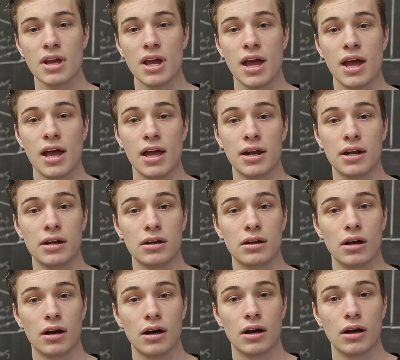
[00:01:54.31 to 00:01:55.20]

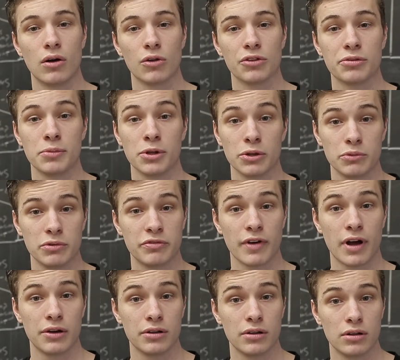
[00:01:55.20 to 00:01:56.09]
And ultimately we
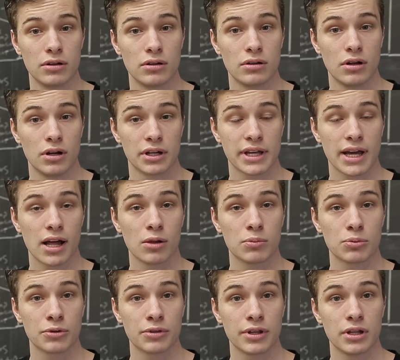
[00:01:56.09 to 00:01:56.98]
found a
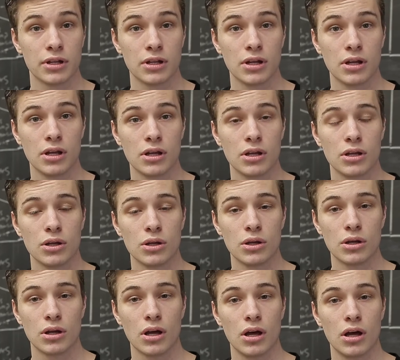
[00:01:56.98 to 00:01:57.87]
caliper
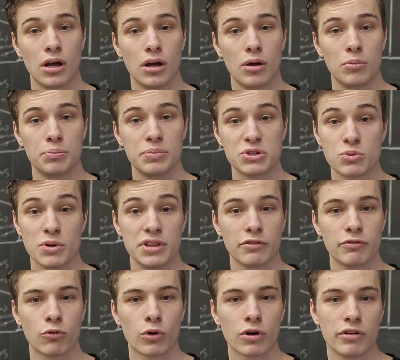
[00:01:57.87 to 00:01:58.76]
that between
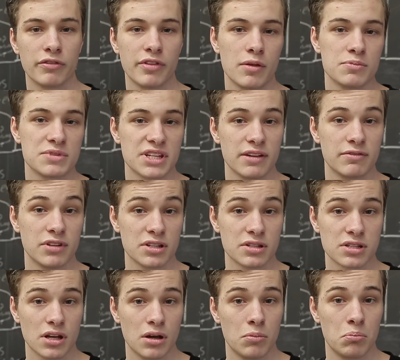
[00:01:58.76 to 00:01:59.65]
the four of them saved
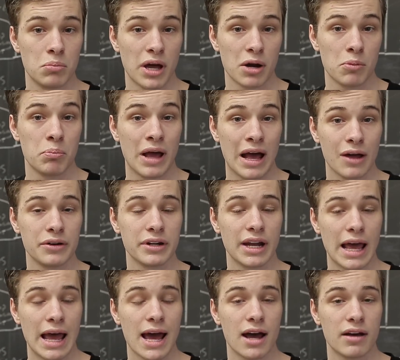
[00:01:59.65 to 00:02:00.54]
us about
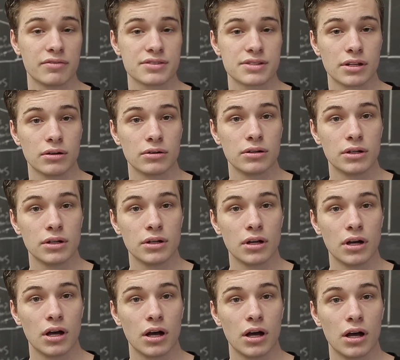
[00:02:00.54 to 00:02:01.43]
1.5 pounds, so
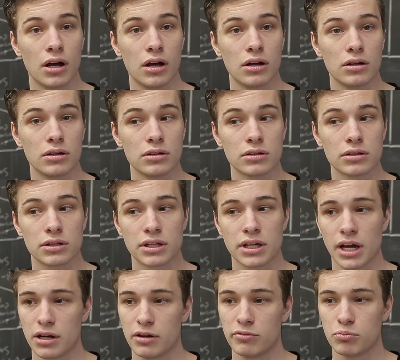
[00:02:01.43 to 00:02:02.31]

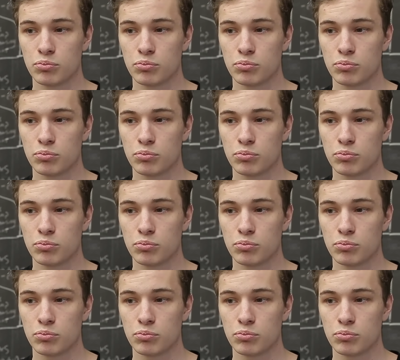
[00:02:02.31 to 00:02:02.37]
kind of